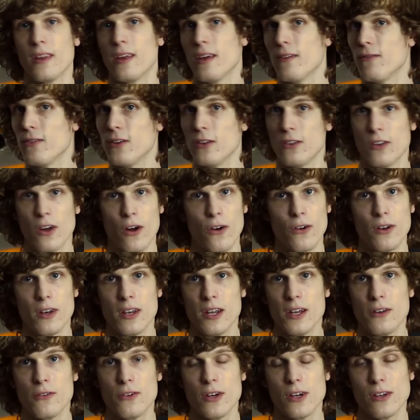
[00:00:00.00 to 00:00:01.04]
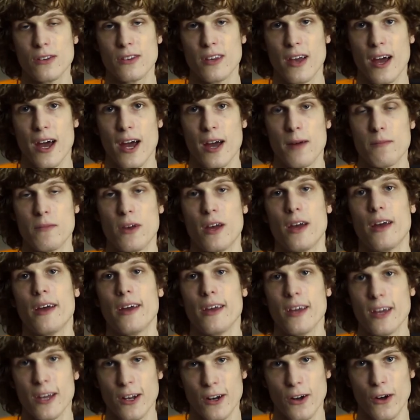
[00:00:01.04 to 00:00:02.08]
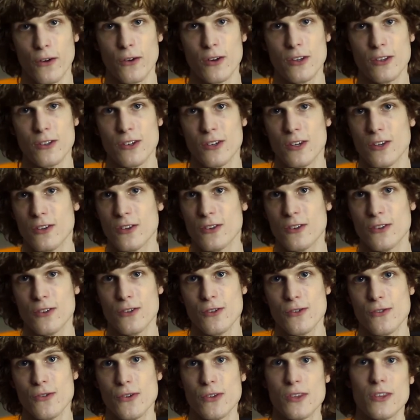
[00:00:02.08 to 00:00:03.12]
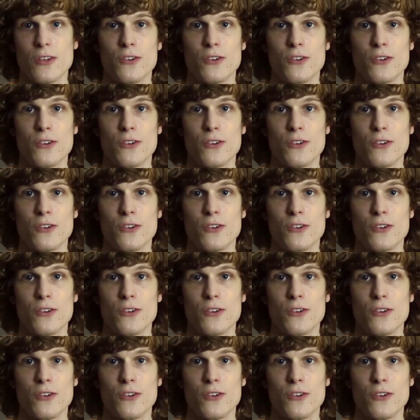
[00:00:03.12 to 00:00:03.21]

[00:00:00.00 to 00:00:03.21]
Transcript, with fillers: If you don't need real time, you can always just do